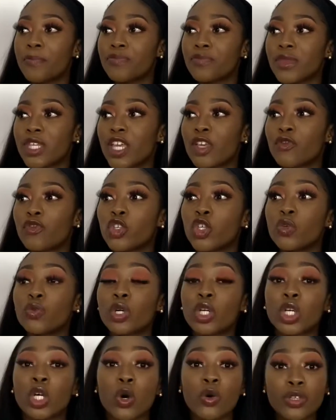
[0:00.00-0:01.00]
if you
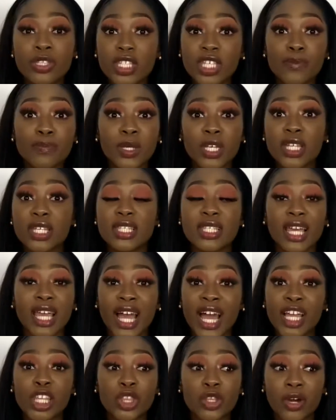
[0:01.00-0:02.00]
were ghosted because the
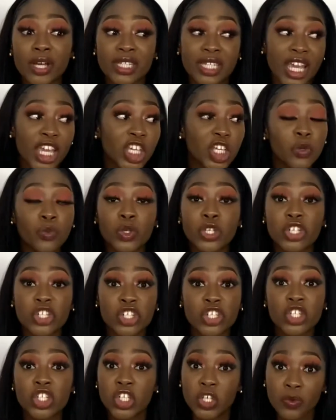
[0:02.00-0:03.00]
guy thought, hey, you were
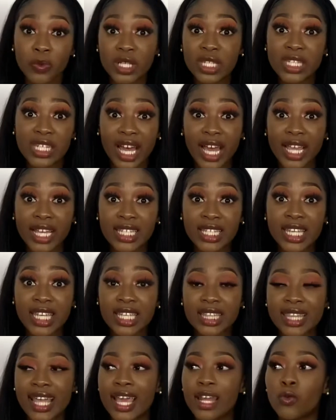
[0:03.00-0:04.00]
just too
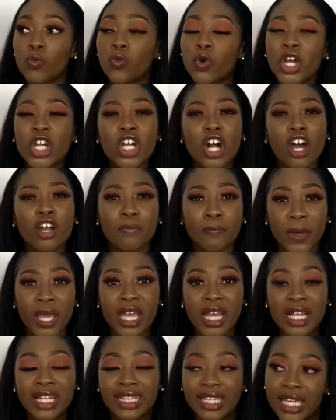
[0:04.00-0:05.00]
untidy, then work on
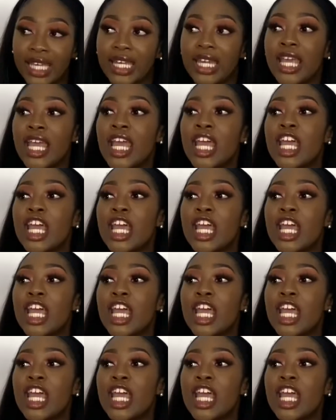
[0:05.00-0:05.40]
being clean.